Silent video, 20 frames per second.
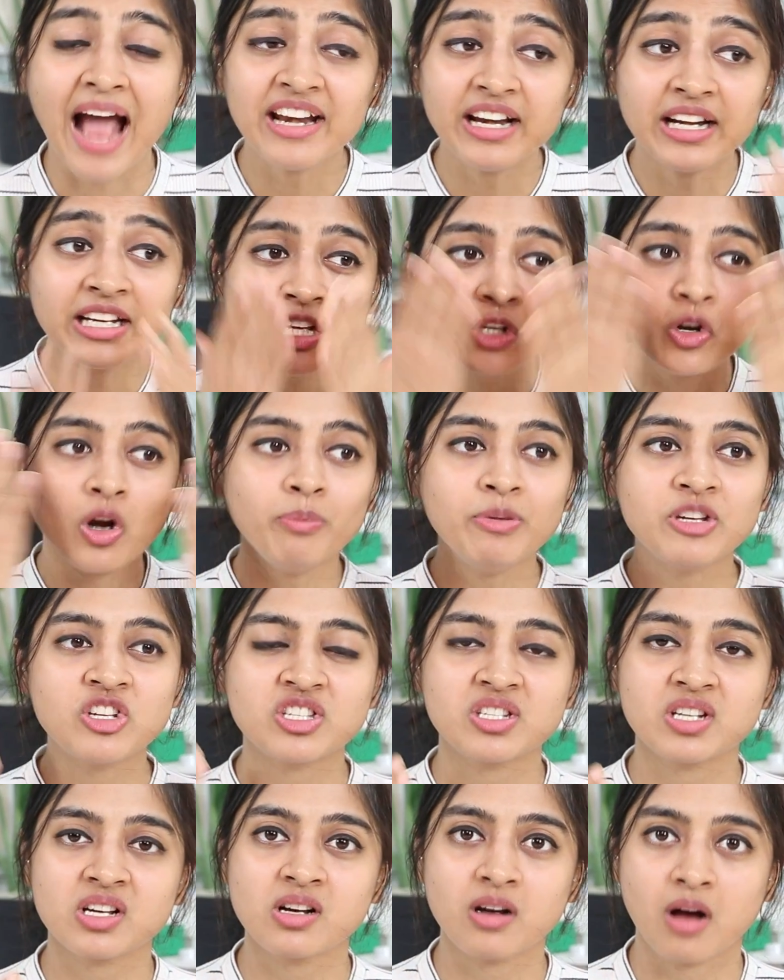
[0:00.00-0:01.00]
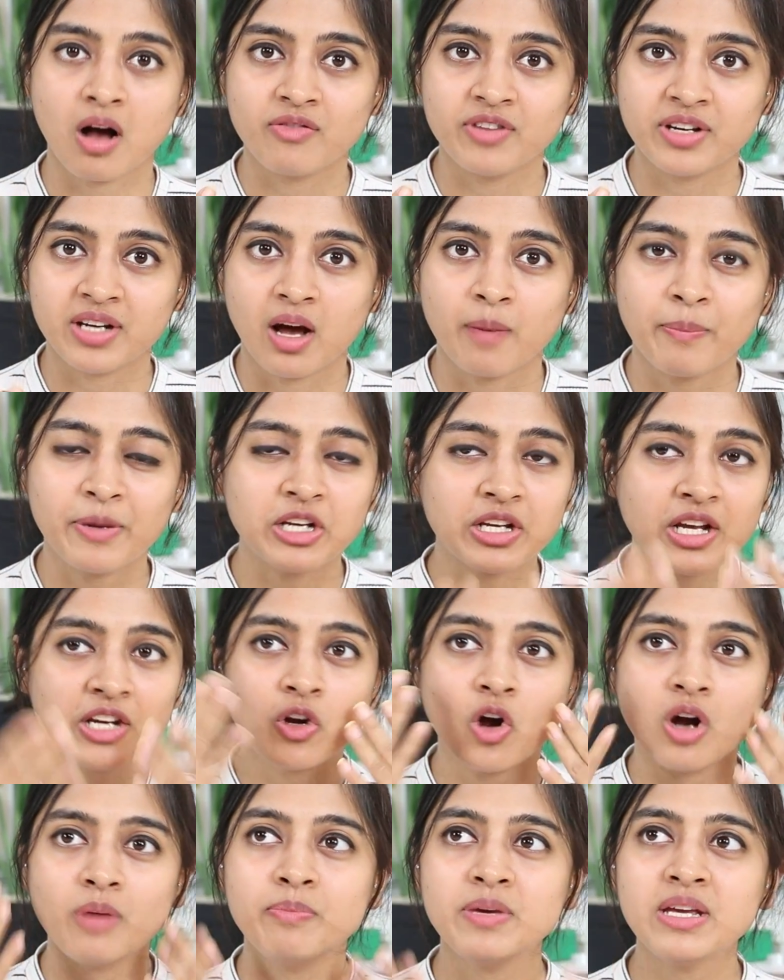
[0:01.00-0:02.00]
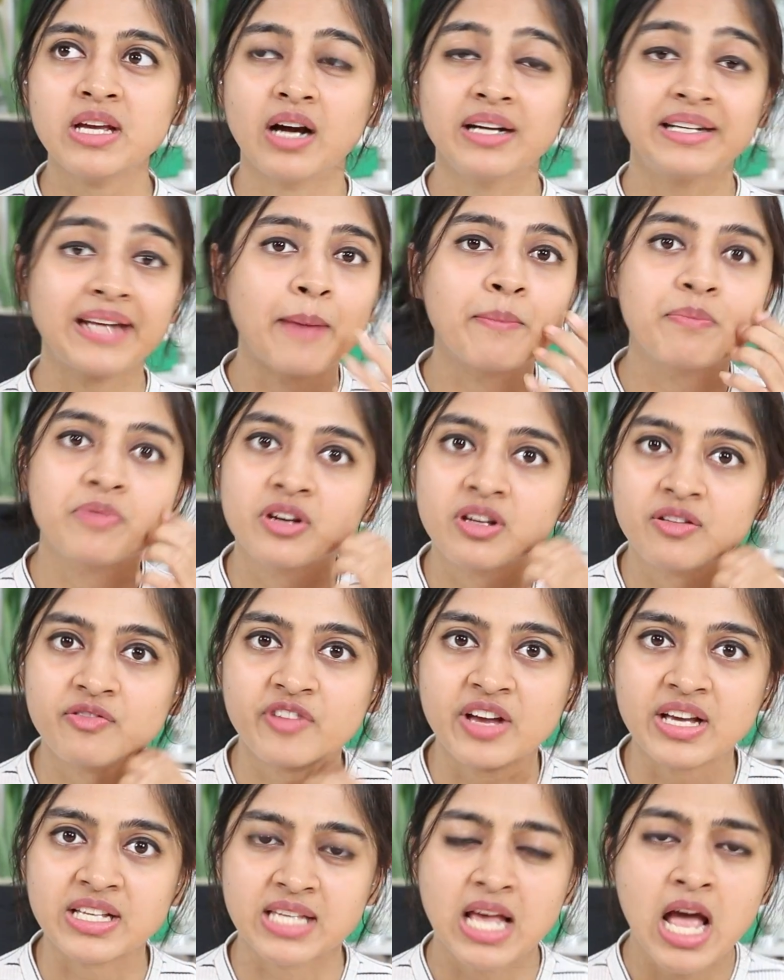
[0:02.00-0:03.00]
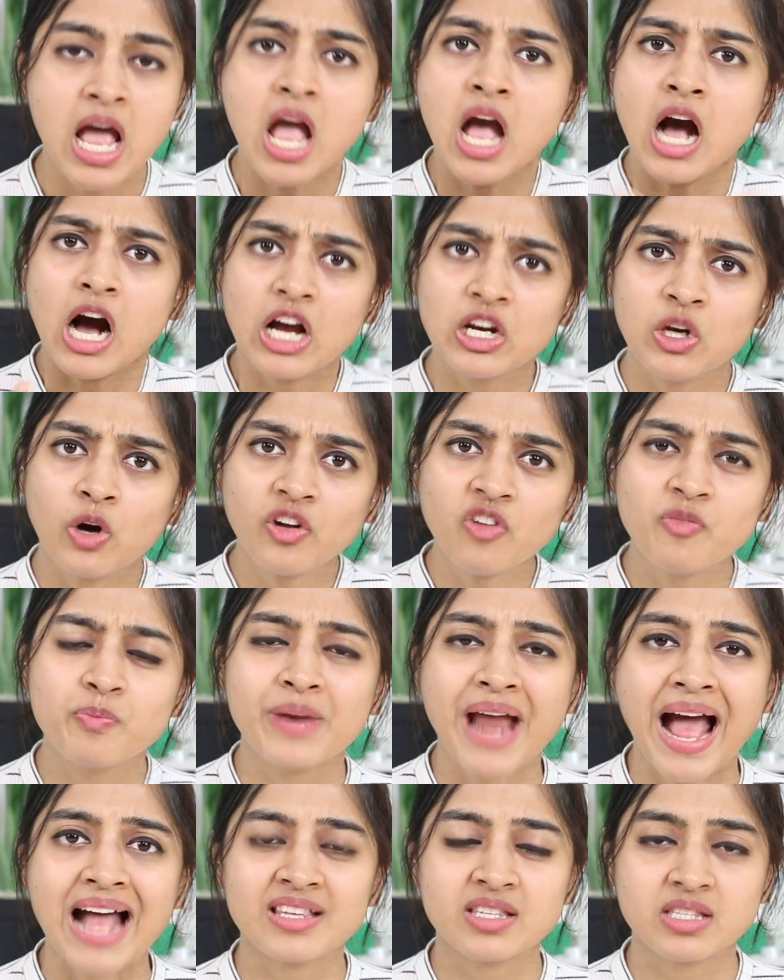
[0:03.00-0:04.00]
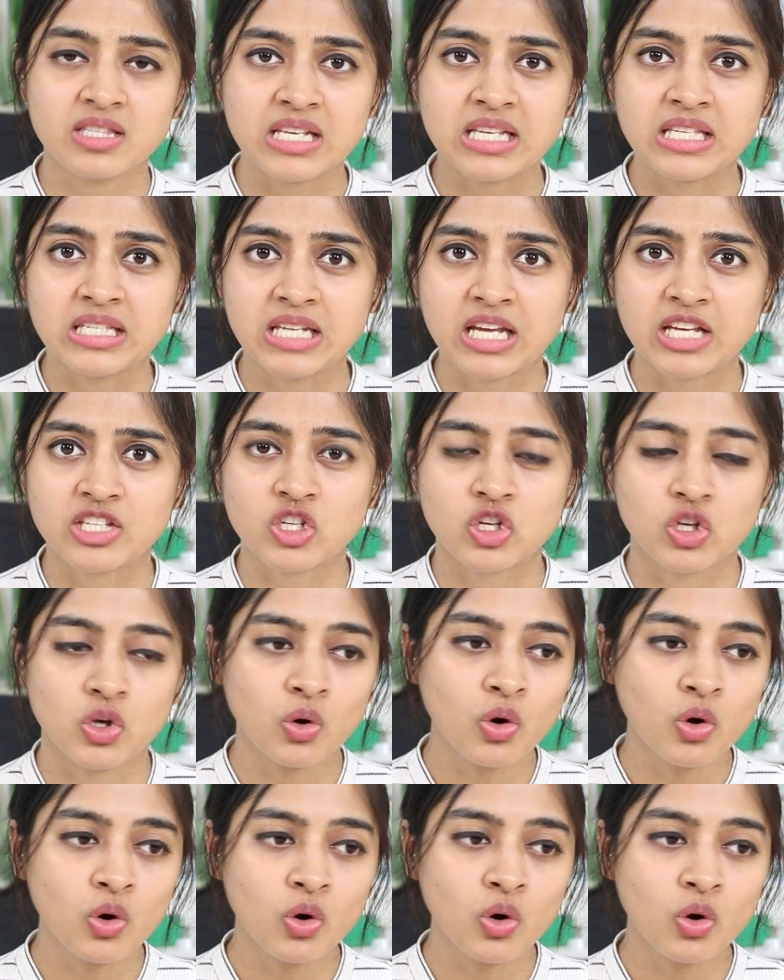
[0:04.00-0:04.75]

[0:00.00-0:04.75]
And it cannot be just a cover up, it cannot be a temporary fix. A lot of brands these days,